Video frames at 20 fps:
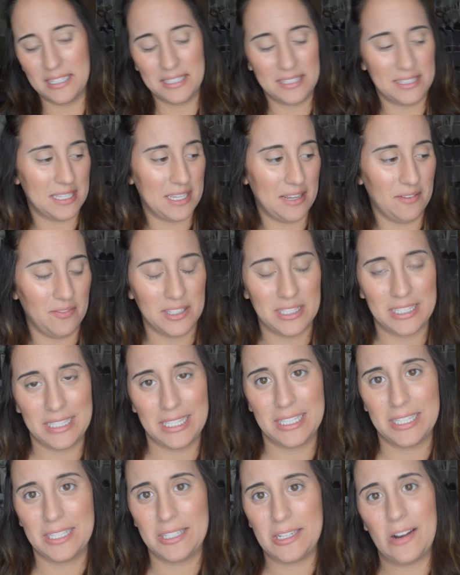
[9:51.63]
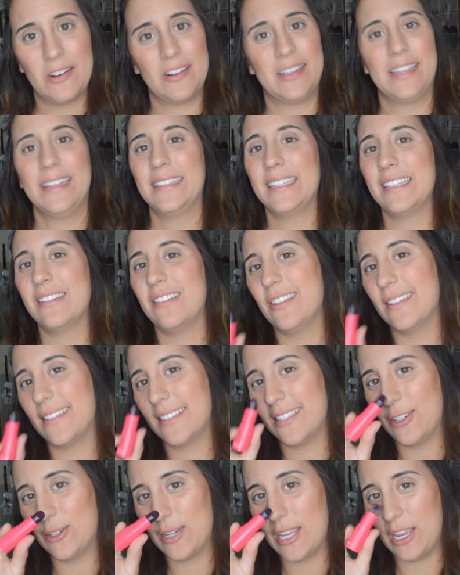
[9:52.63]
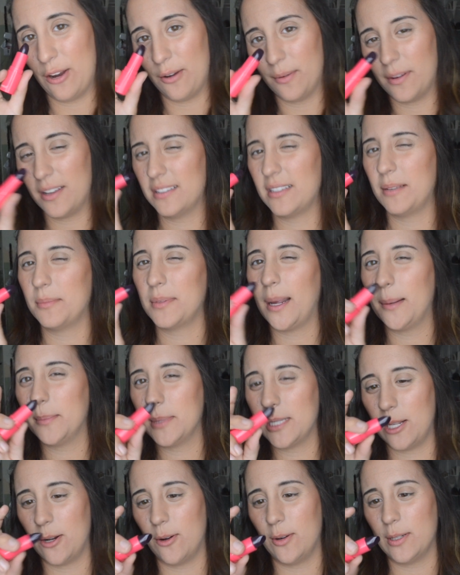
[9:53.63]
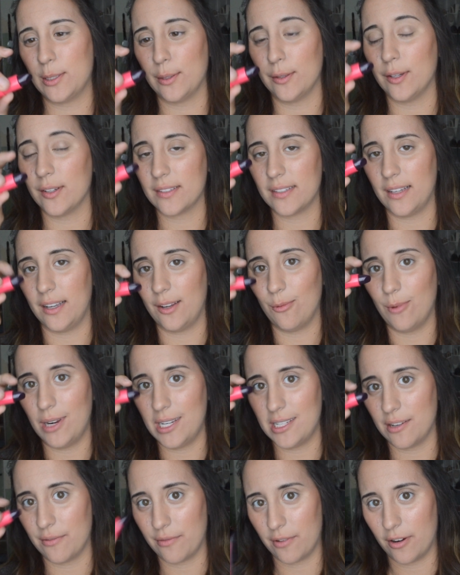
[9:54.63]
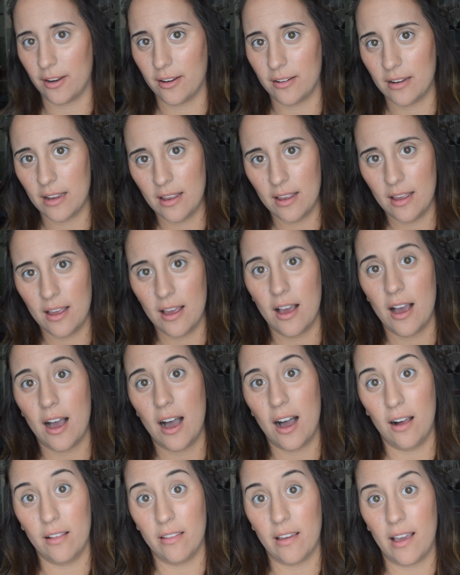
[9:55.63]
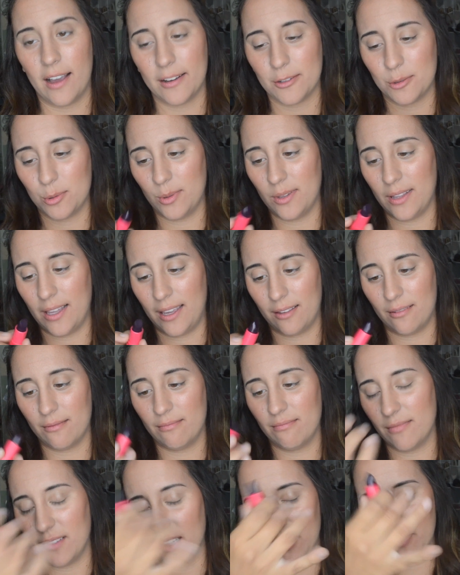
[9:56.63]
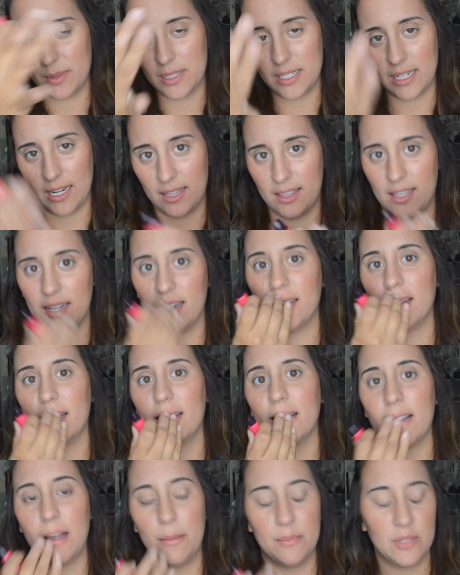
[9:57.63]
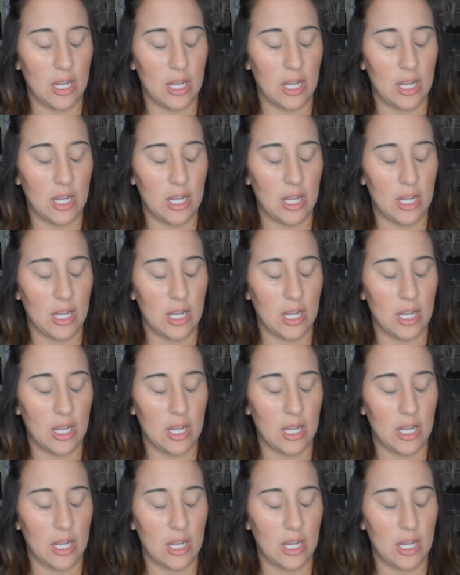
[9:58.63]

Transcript: Let's see if it's as dark as it looks on here, because sometimes it always looks like way different on the actual like lipstick than it comes